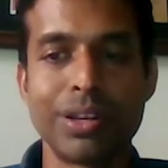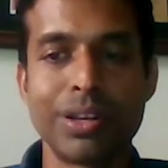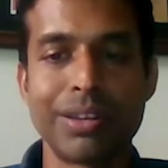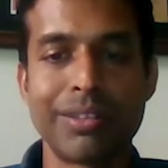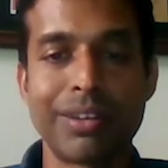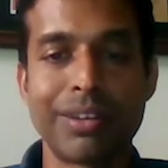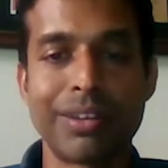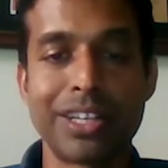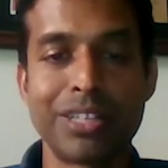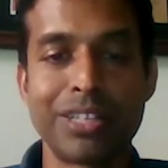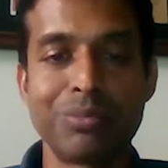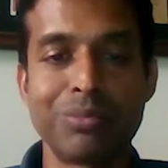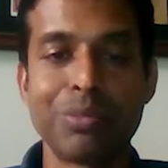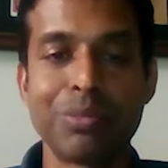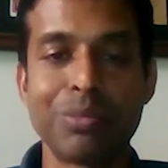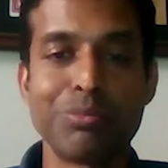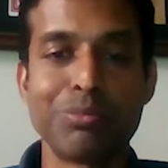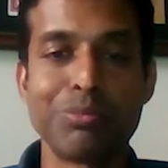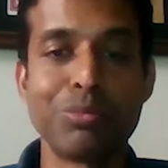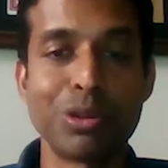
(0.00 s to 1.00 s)
when I write
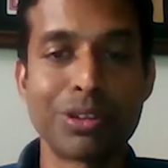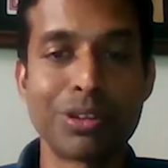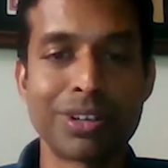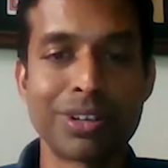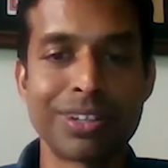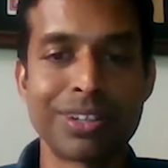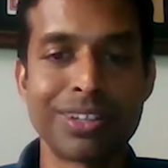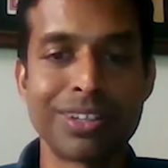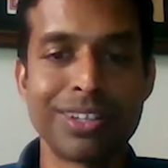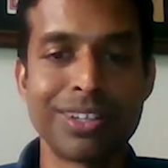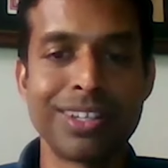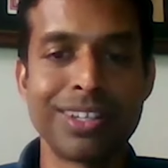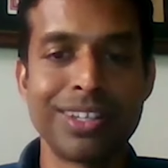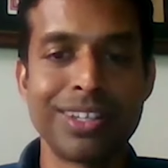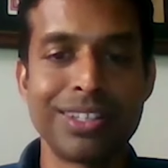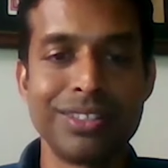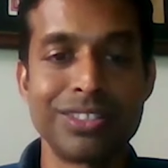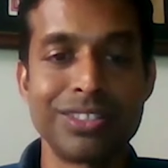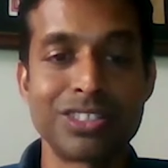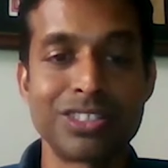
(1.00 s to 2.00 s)
my book,
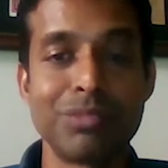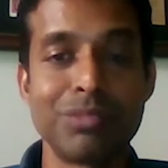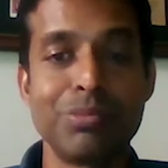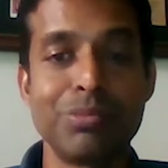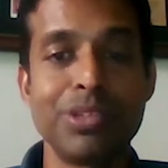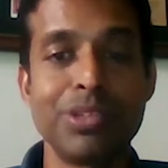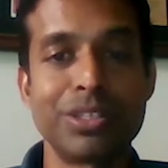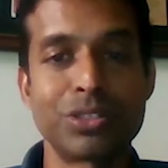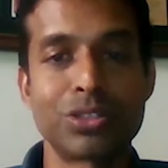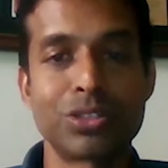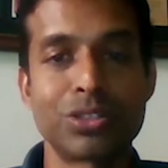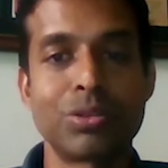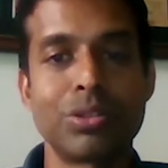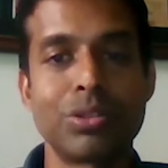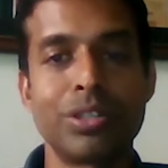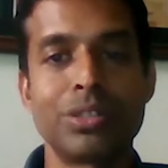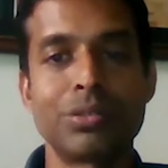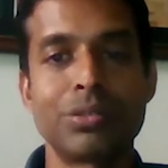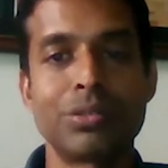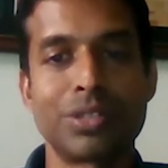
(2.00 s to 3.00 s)
this will be a
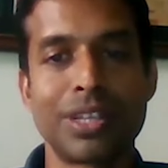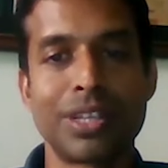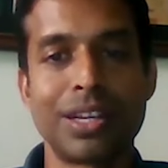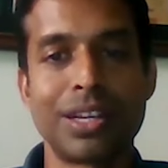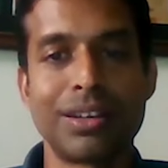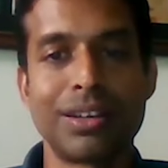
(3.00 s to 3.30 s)
story.